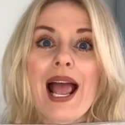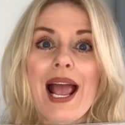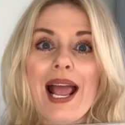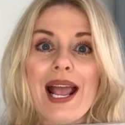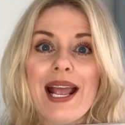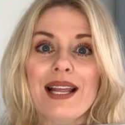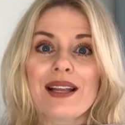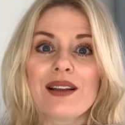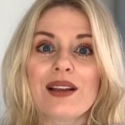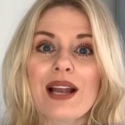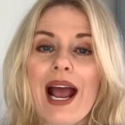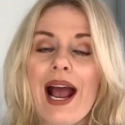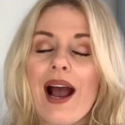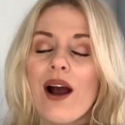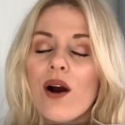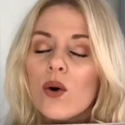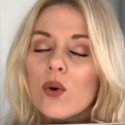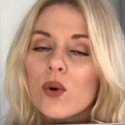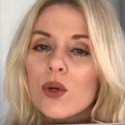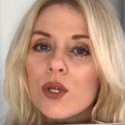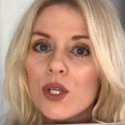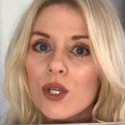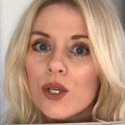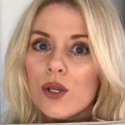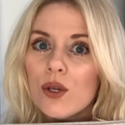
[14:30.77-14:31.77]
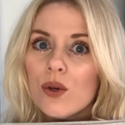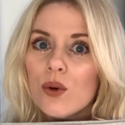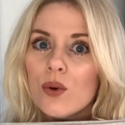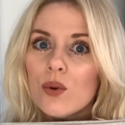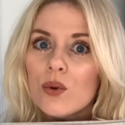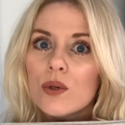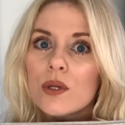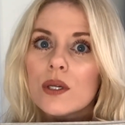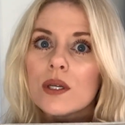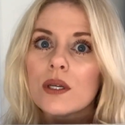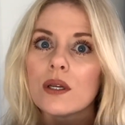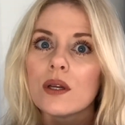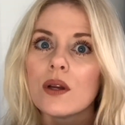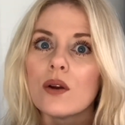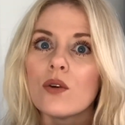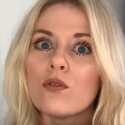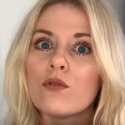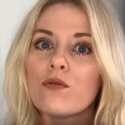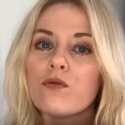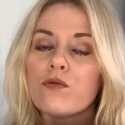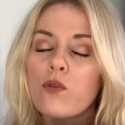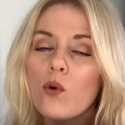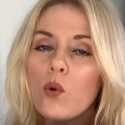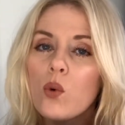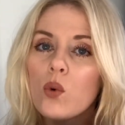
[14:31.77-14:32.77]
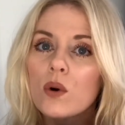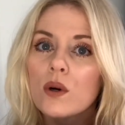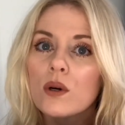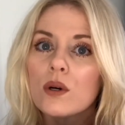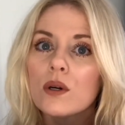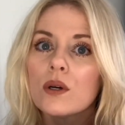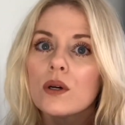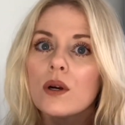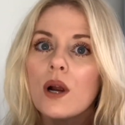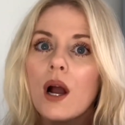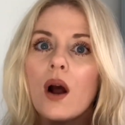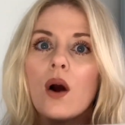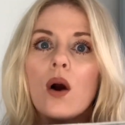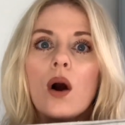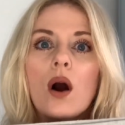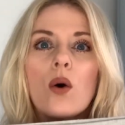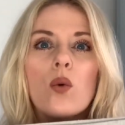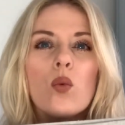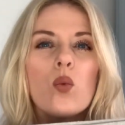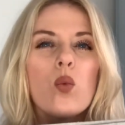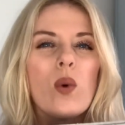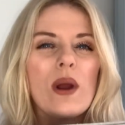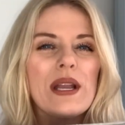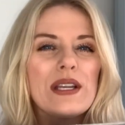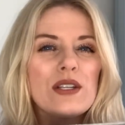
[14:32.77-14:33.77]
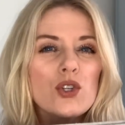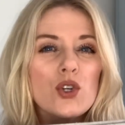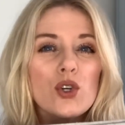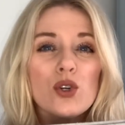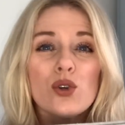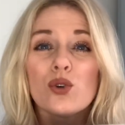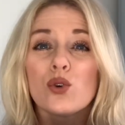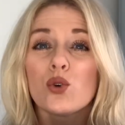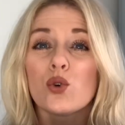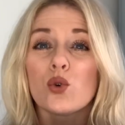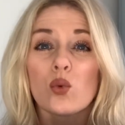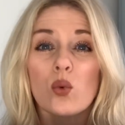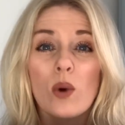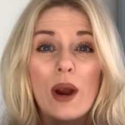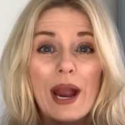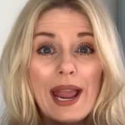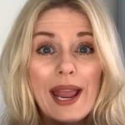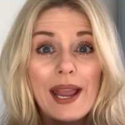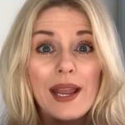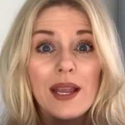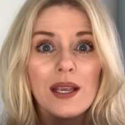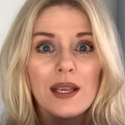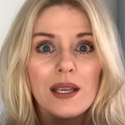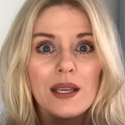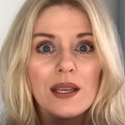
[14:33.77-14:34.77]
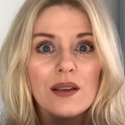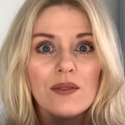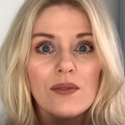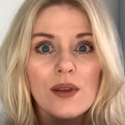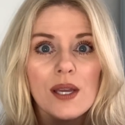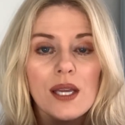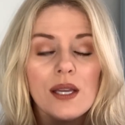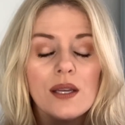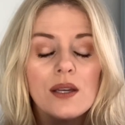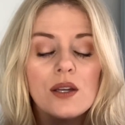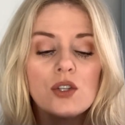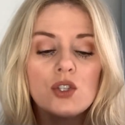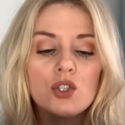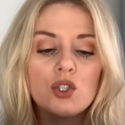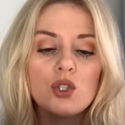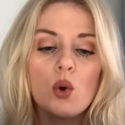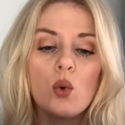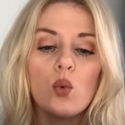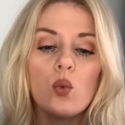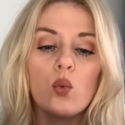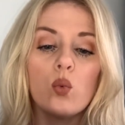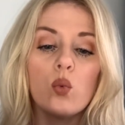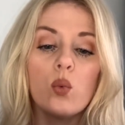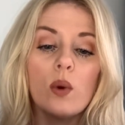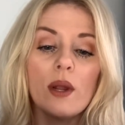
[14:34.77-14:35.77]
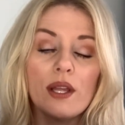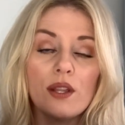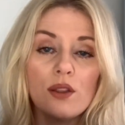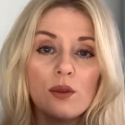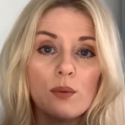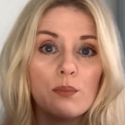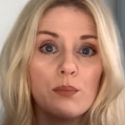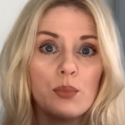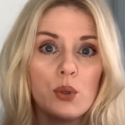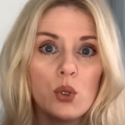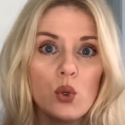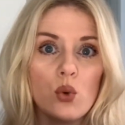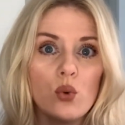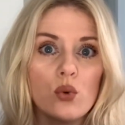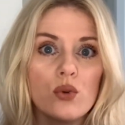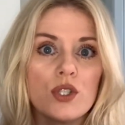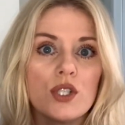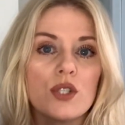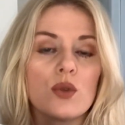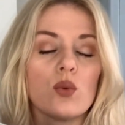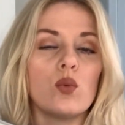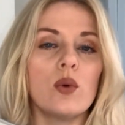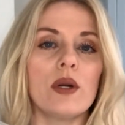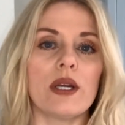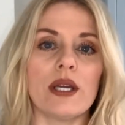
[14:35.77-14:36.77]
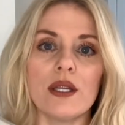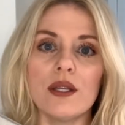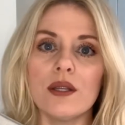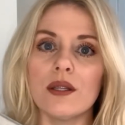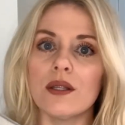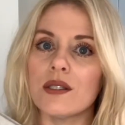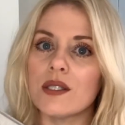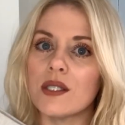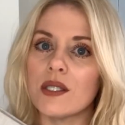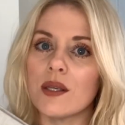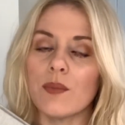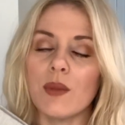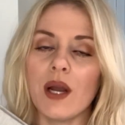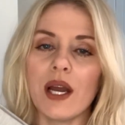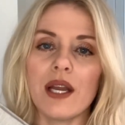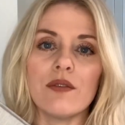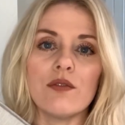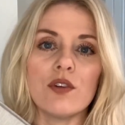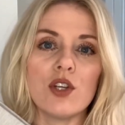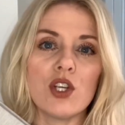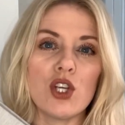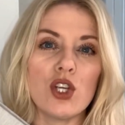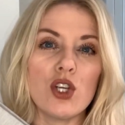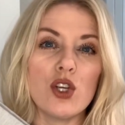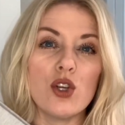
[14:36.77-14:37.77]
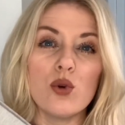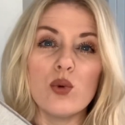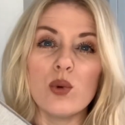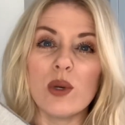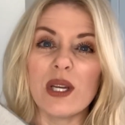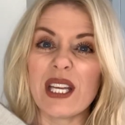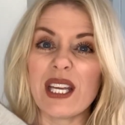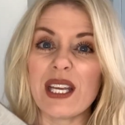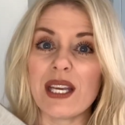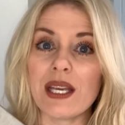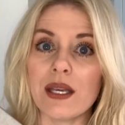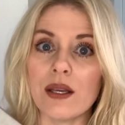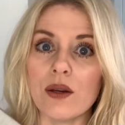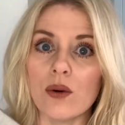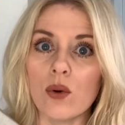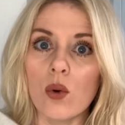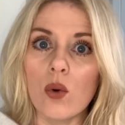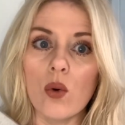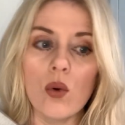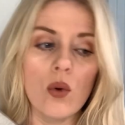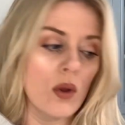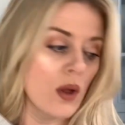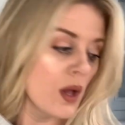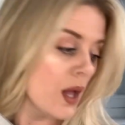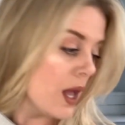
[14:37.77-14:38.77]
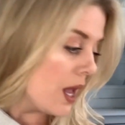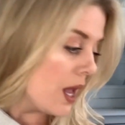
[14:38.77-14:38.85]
And how cute for a winter gray even, so with boots, with some kind of cute heel